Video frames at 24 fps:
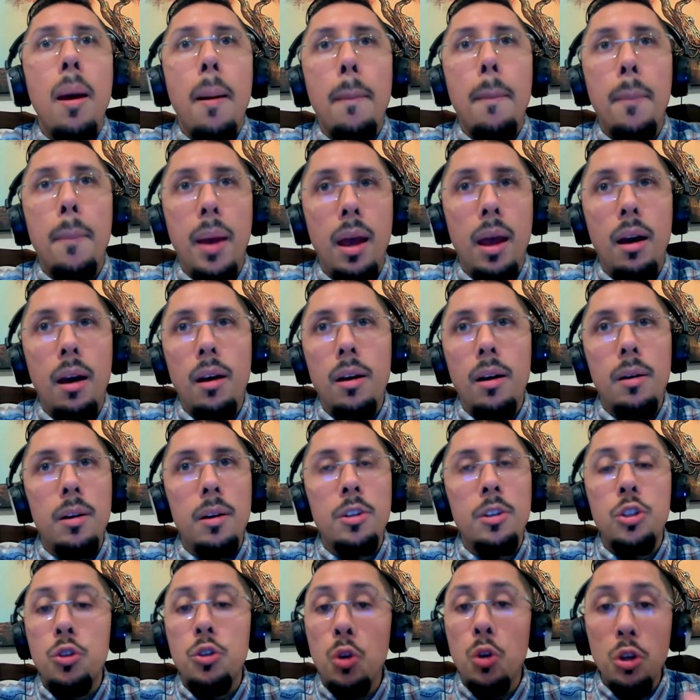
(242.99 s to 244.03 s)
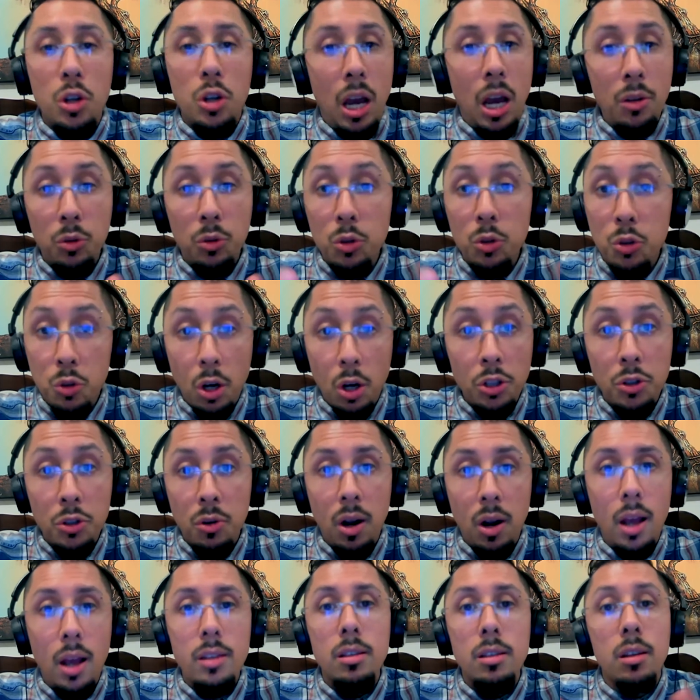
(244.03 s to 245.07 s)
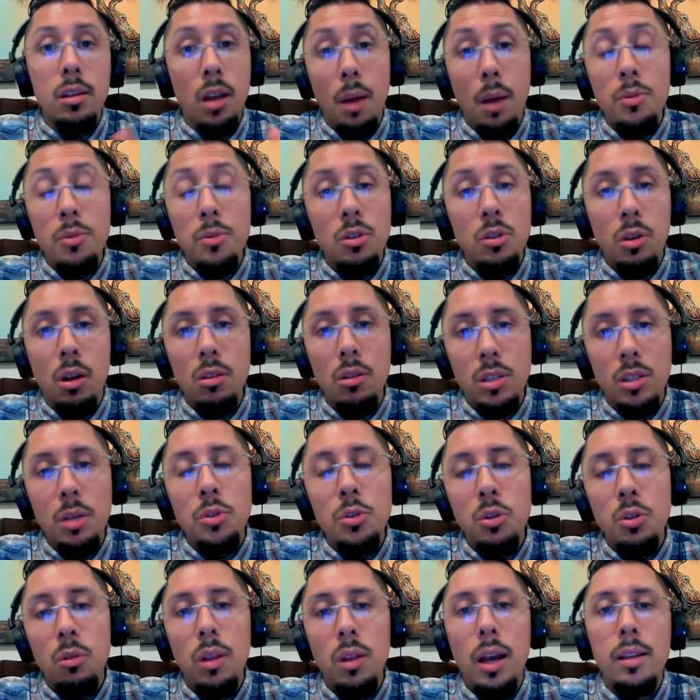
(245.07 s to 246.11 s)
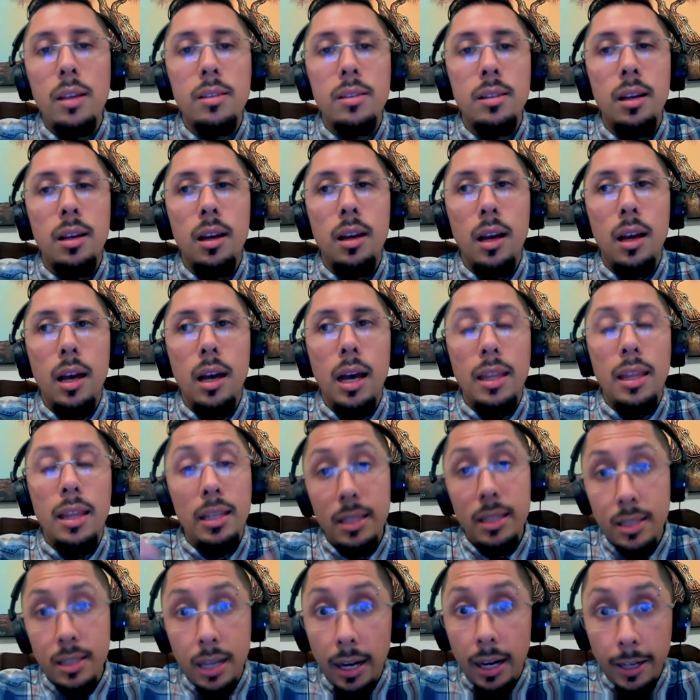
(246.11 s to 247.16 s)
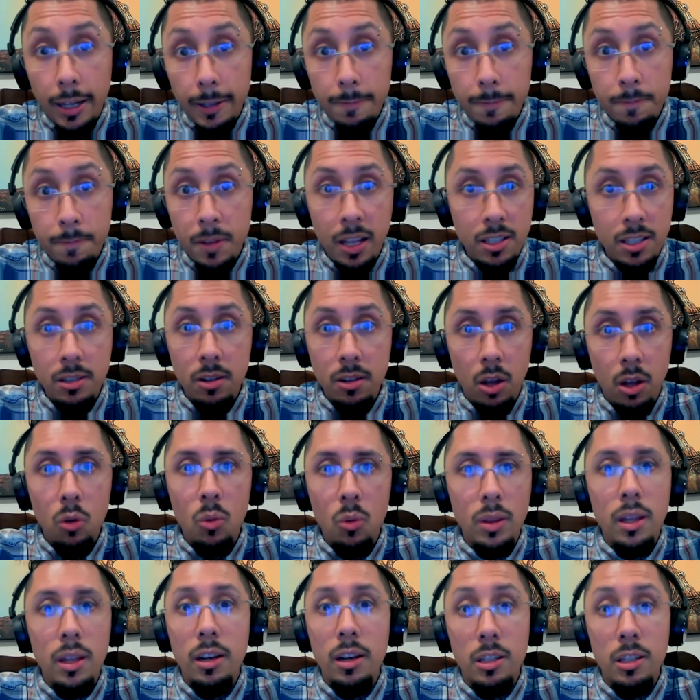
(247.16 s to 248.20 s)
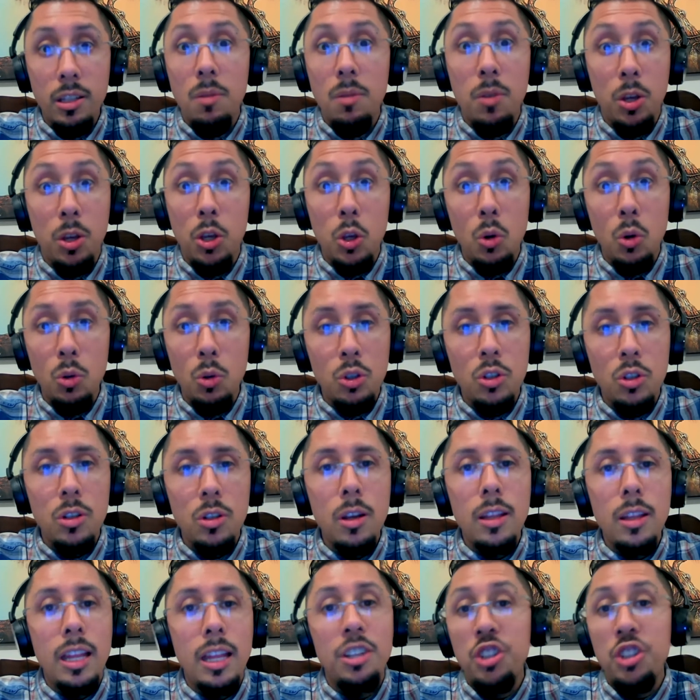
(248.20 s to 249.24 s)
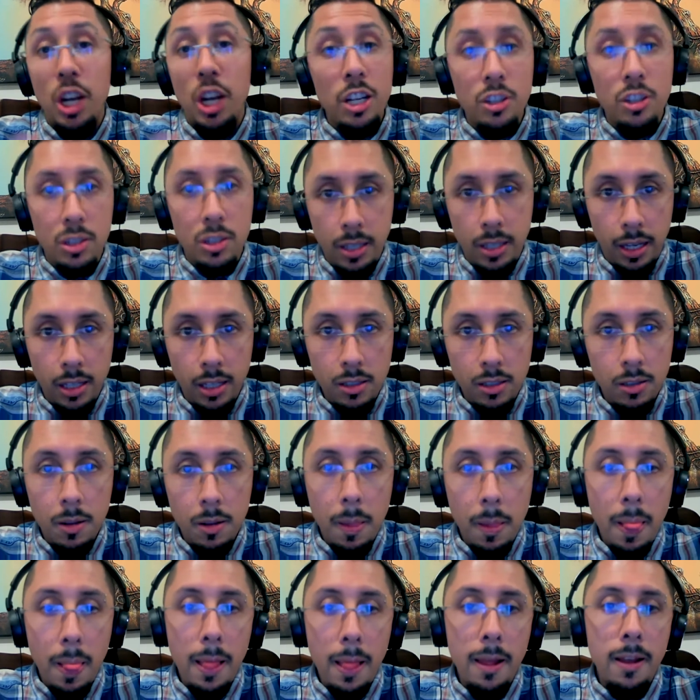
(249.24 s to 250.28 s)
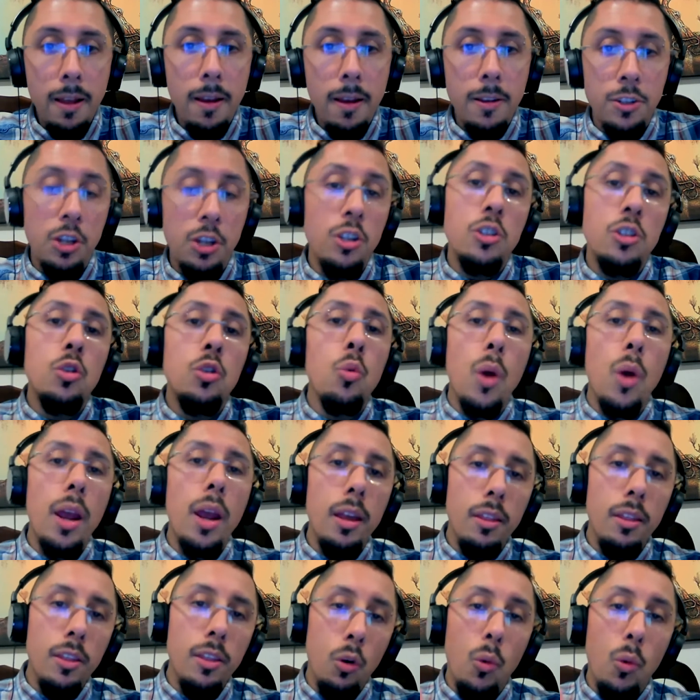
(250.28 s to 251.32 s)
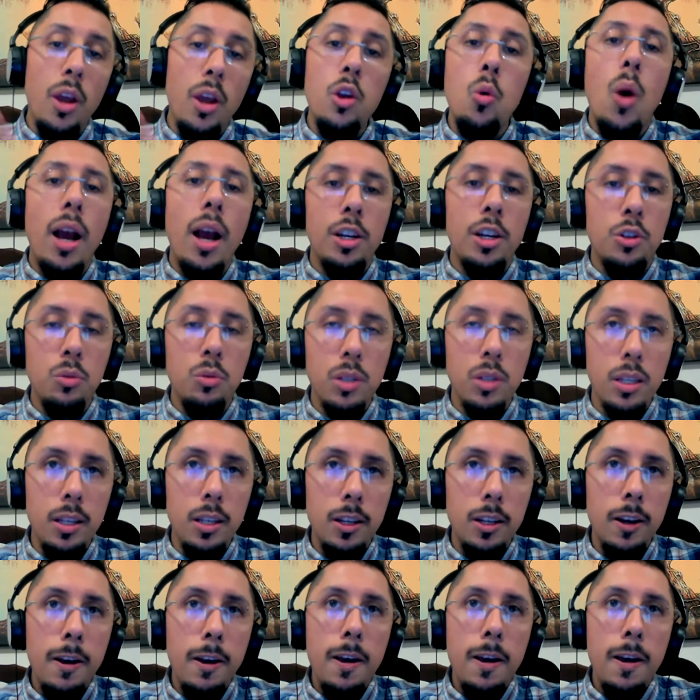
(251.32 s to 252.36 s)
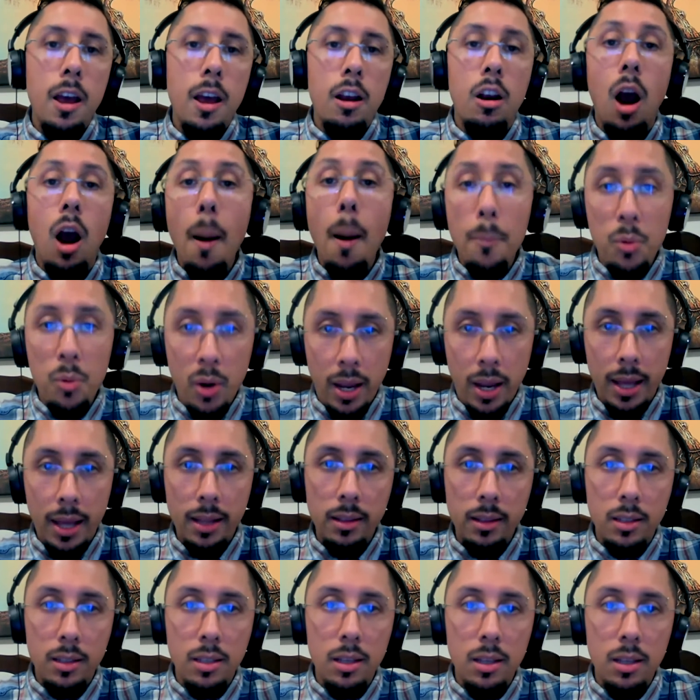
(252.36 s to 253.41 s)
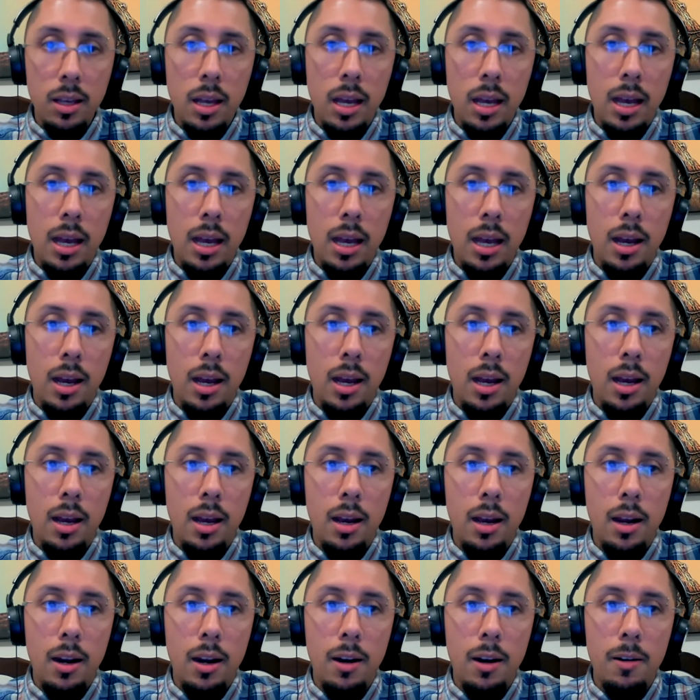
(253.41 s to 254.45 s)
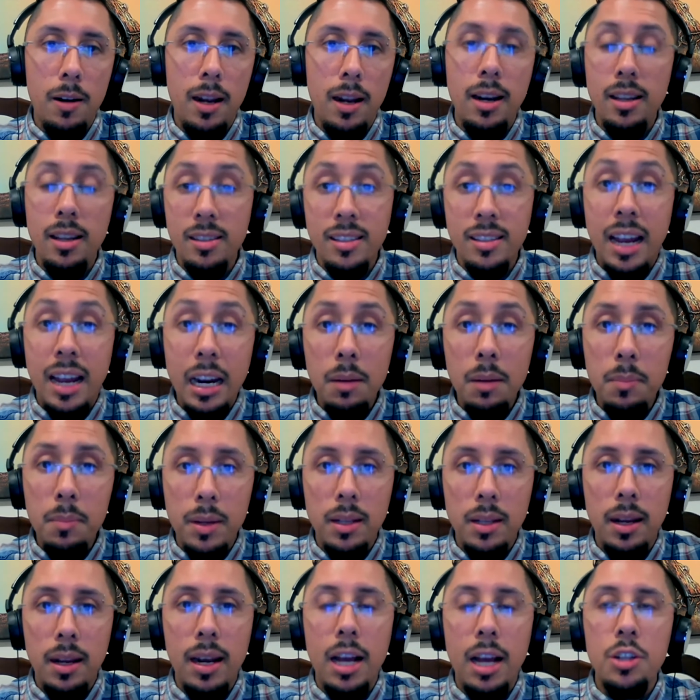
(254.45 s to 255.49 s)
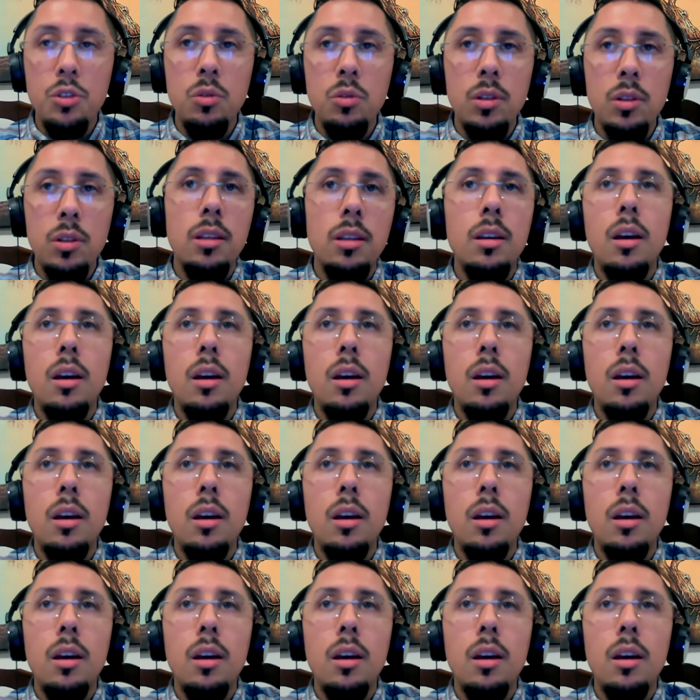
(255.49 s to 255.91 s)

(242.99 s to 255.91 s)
How to structureize and conceptualize a design, that's another one that is huge, that changes things, changes the way you actually comprehend an assignment and actually